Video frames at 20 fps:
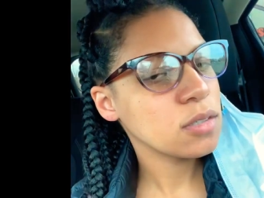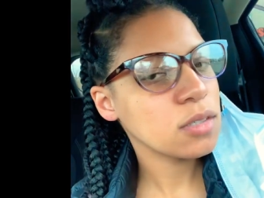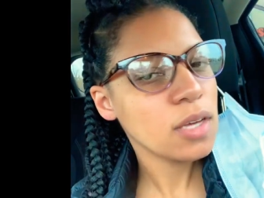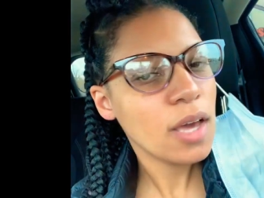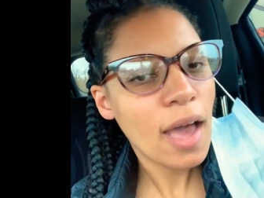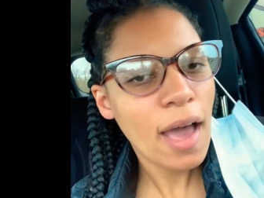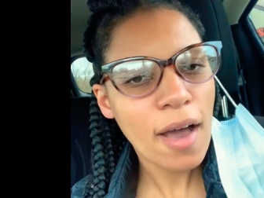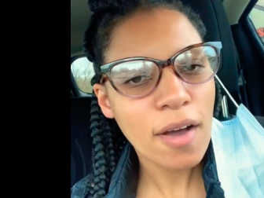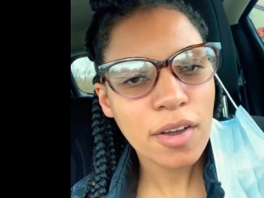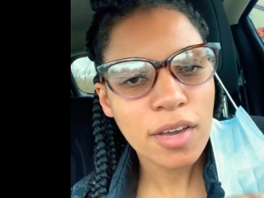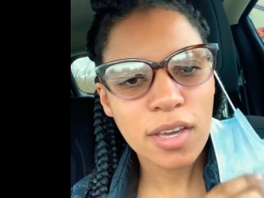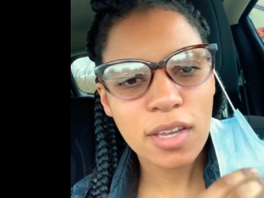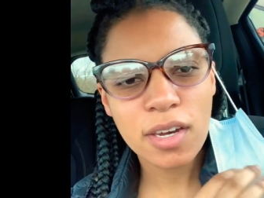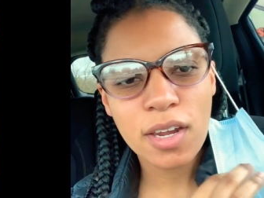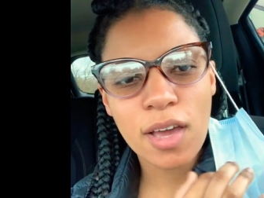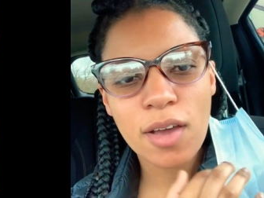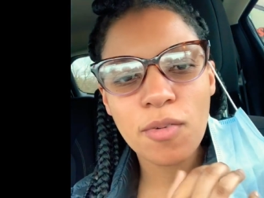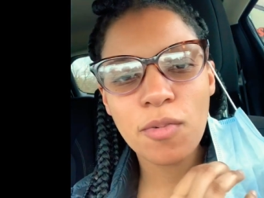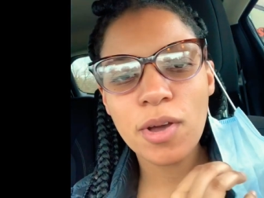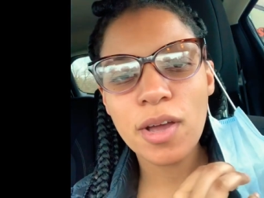How can
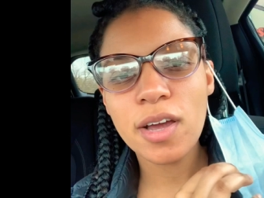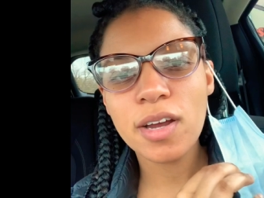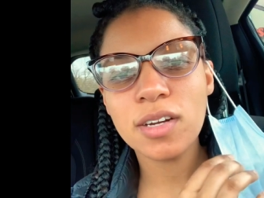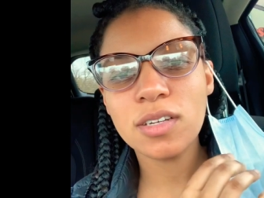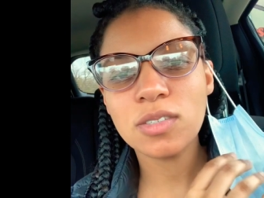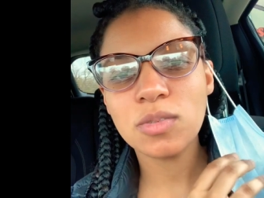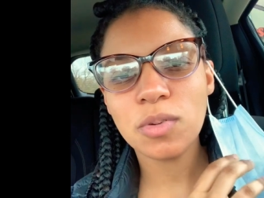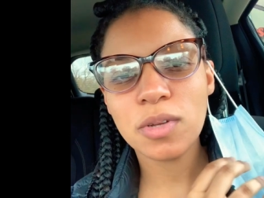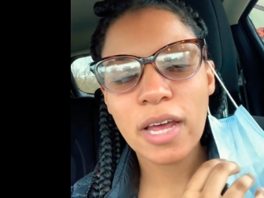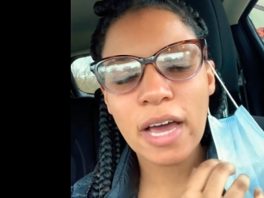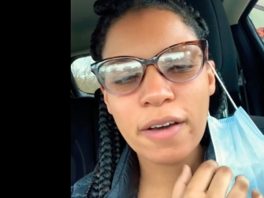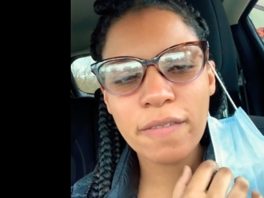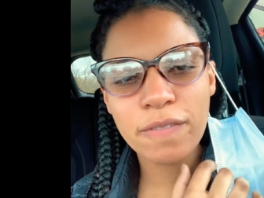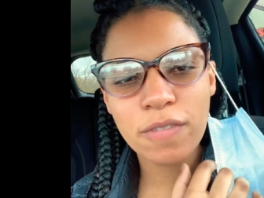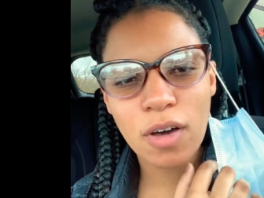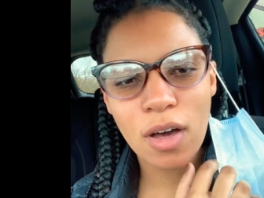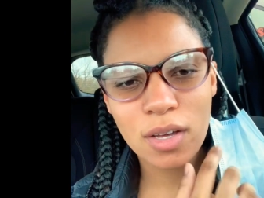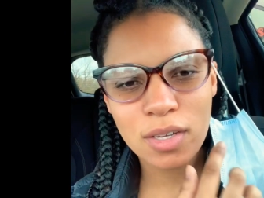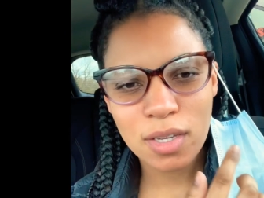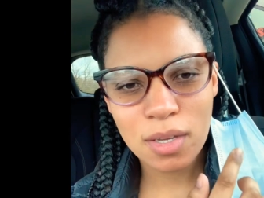I wear this without
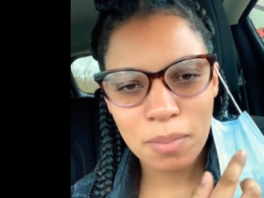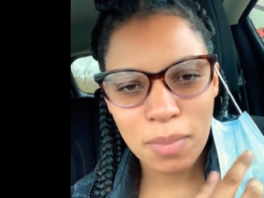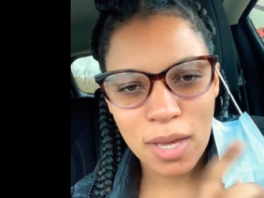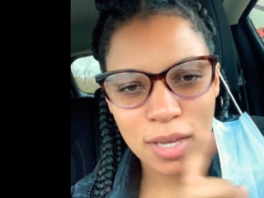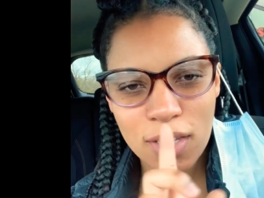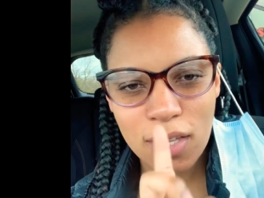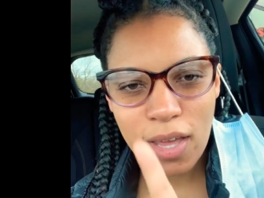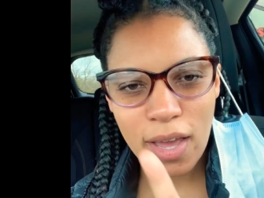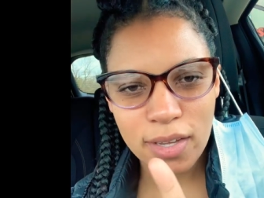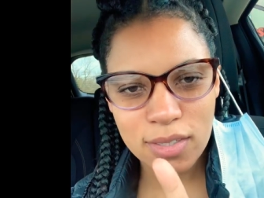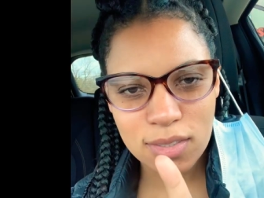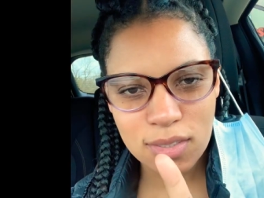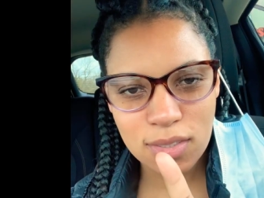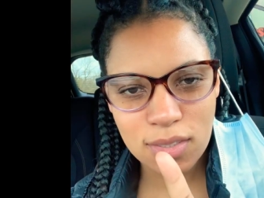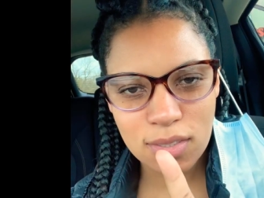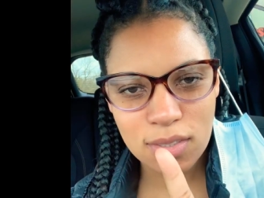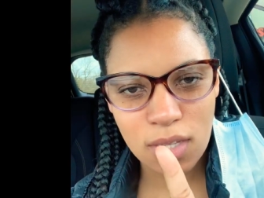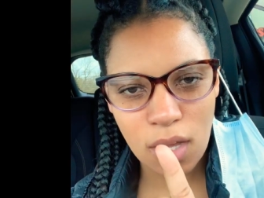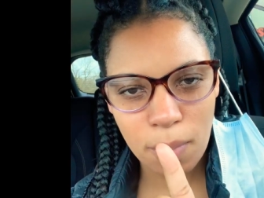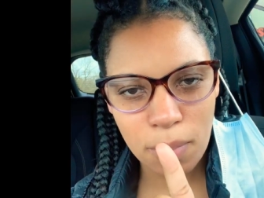fogging my
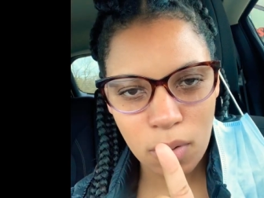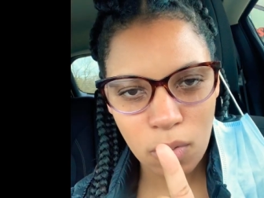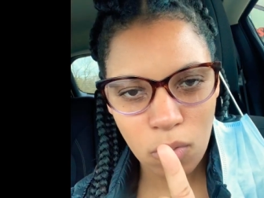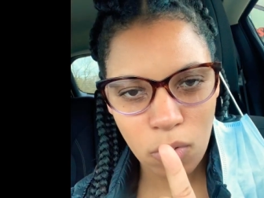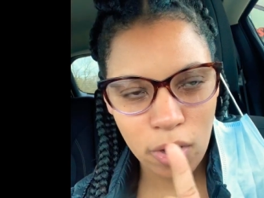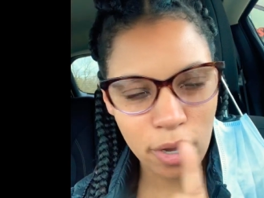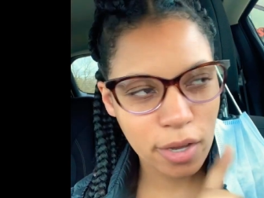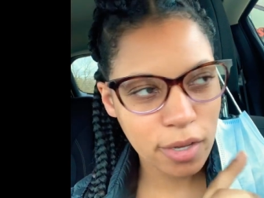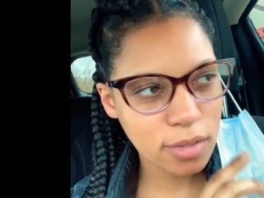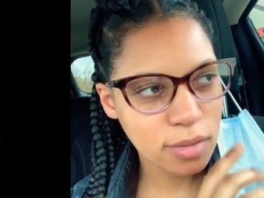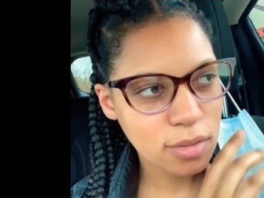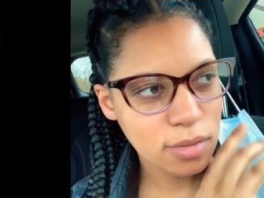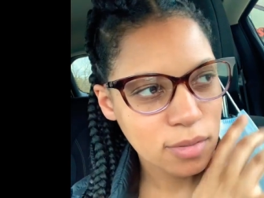glasses? Number one.